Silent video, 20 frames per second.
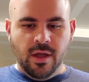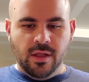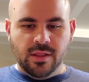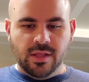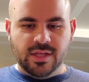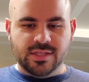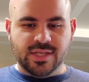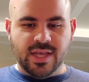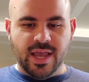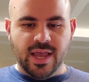
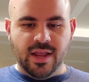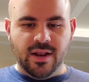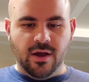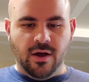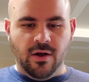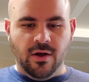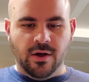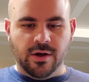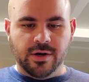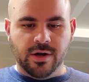let's head
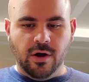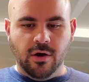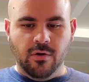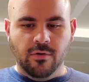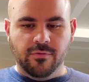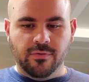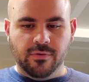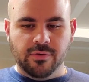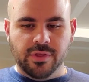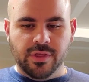on
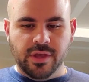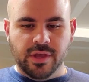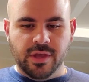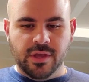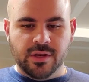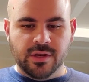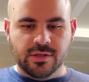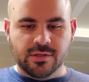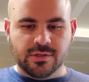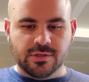over
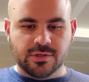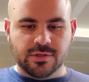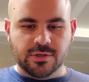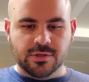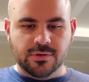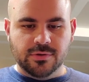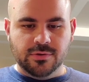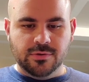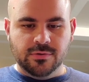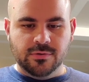then
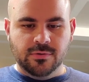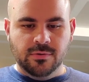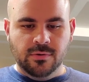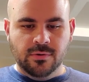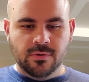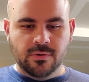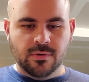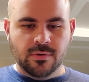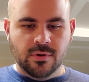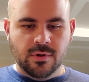to
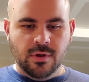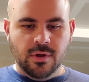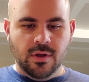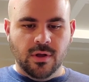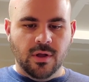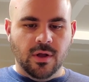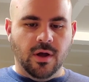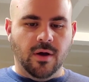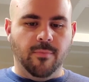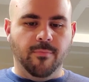
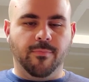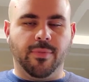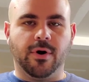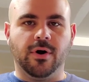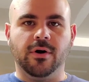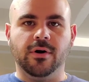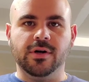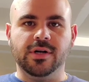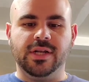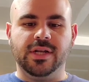
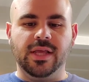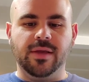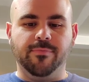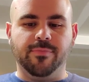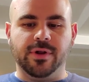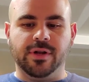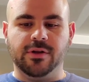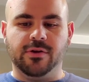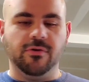Burrow Deep and